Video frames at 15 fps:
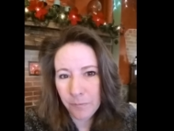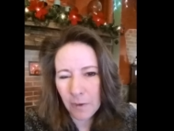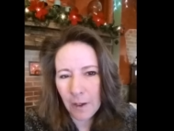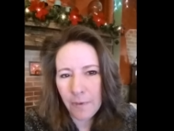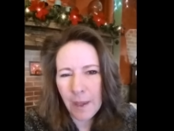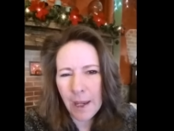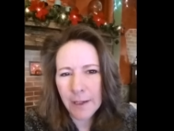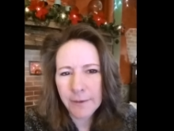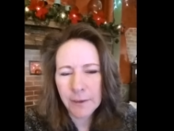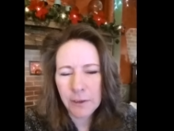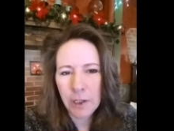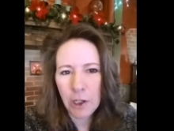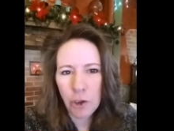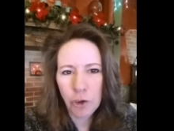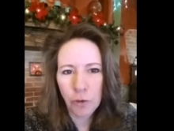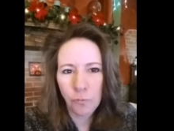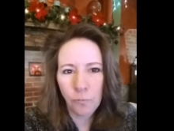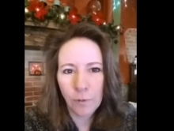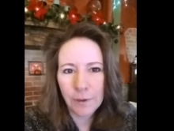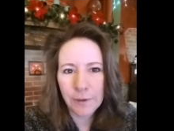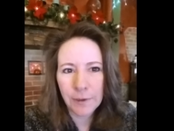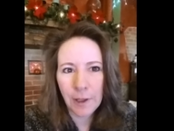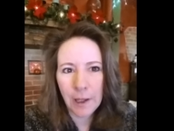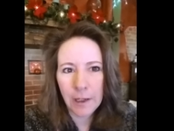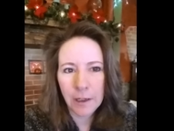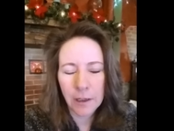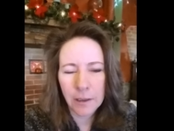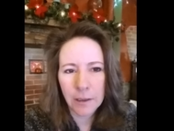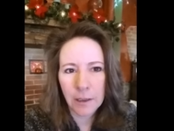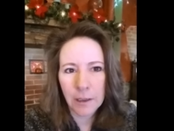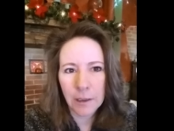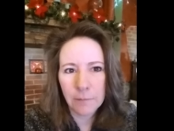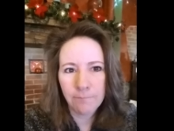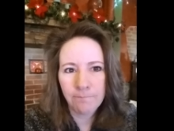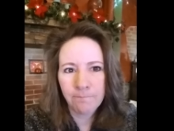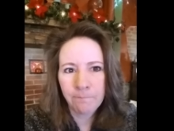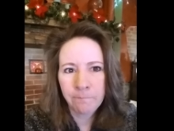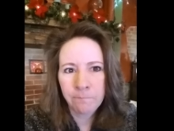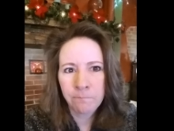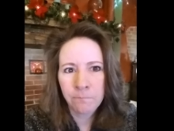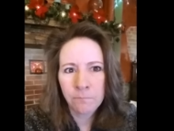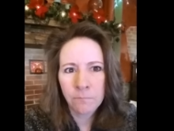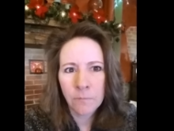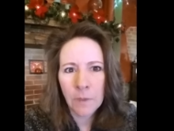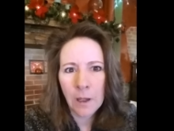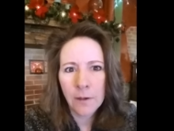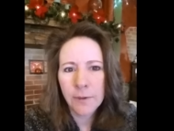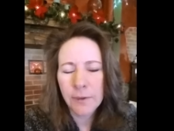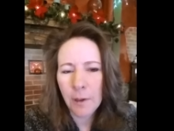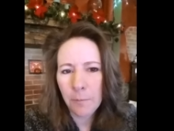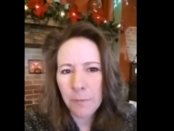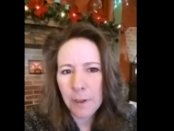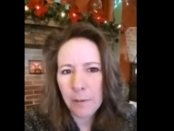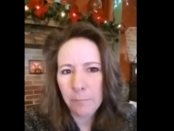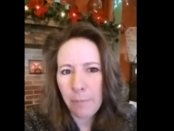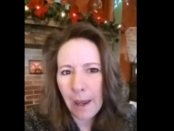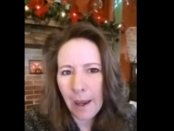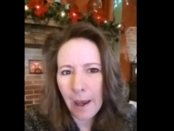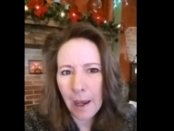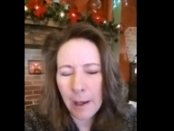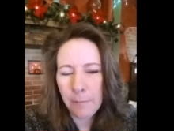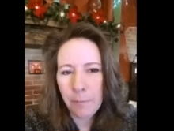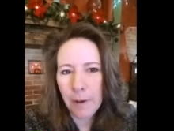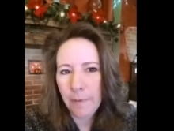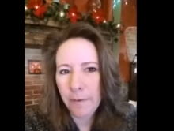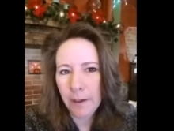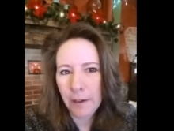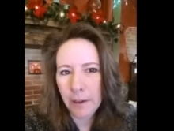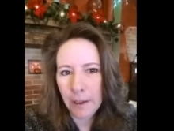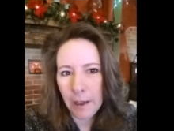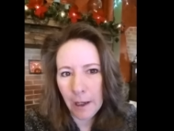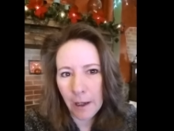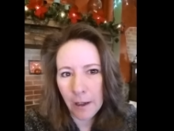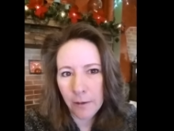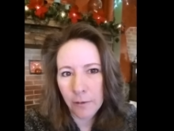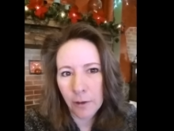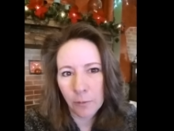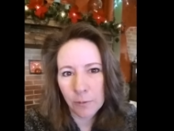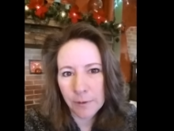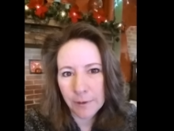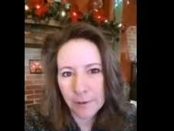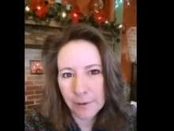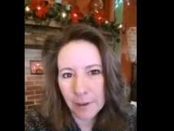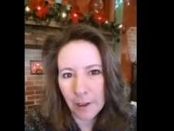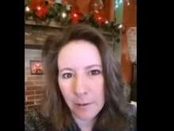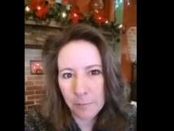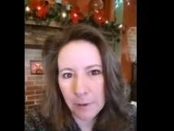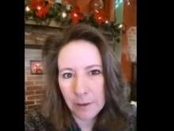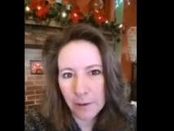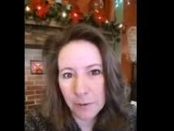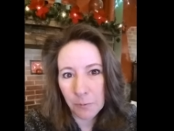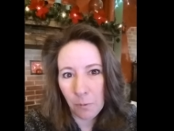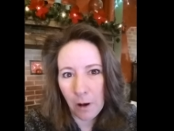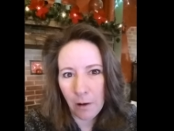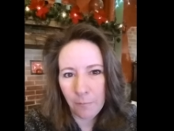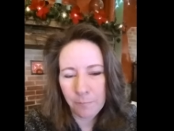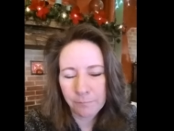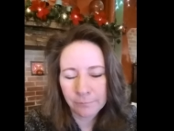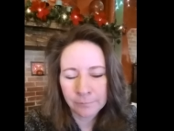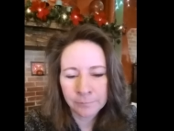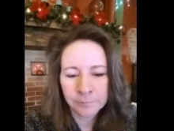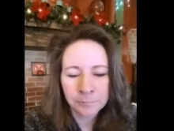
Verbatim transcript: And the hesitation was like um, something bad, but then again, there was excitement as well.